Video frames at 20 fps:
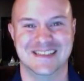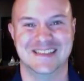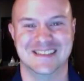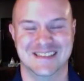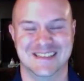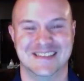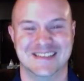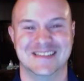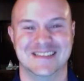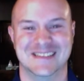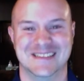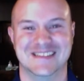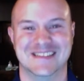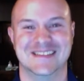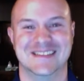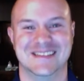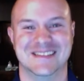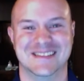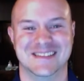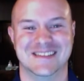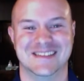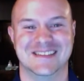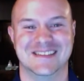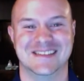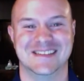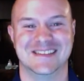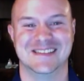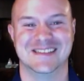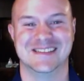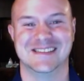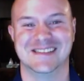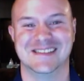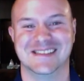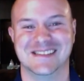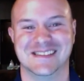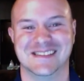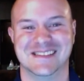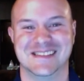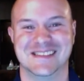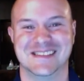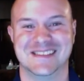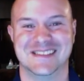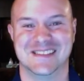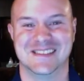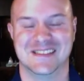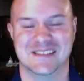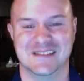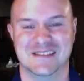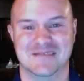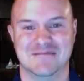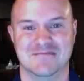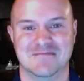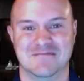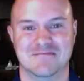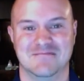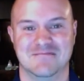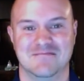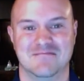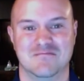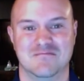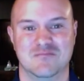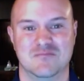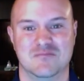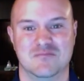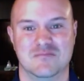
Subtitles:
No words are spoken by the person on screen.